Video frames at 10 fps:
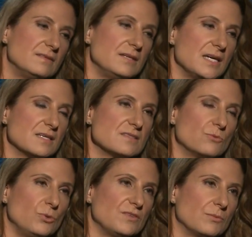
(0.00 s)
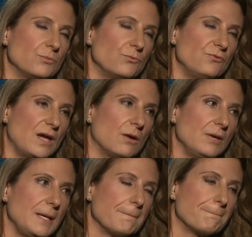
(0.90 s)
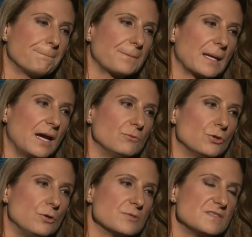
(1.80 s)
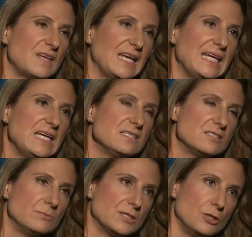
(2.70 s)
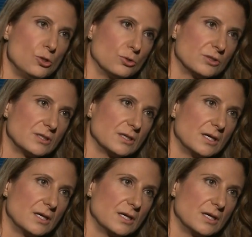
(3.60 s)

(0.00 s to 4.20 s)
things with a very i would almost say intimate look